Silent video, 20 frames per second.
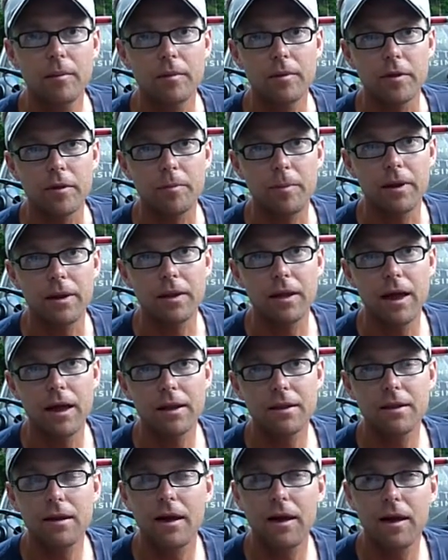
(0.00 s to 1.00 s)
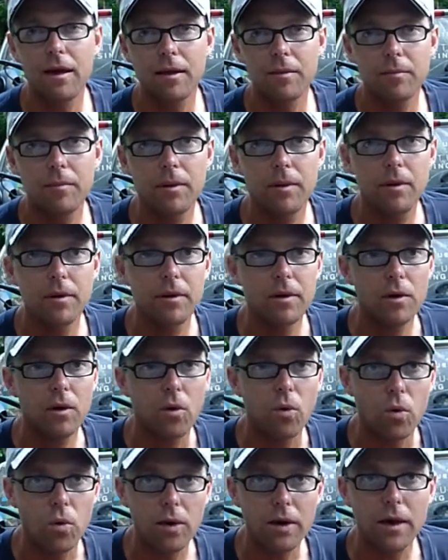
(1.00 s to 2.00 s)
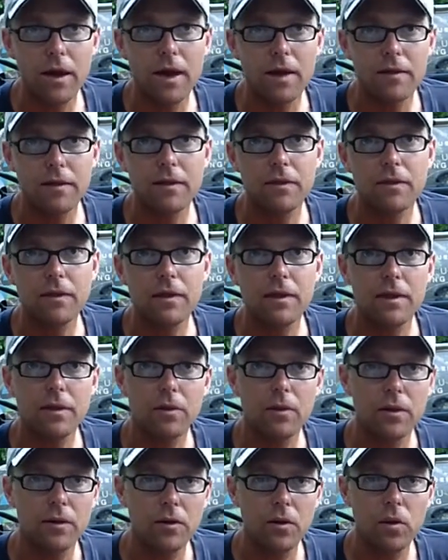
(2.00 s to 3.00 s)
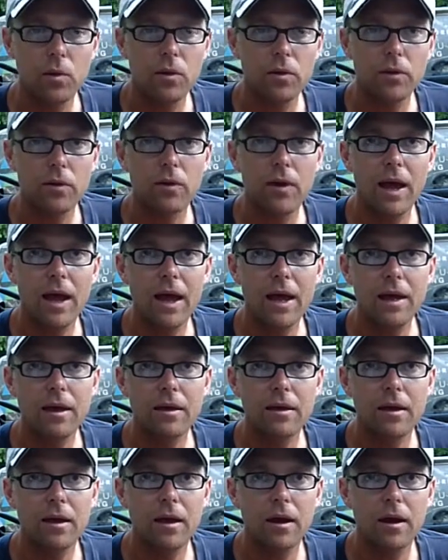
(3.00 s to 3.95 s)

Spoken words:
I'm going to spend a lot of time organizing things so I know where they're at,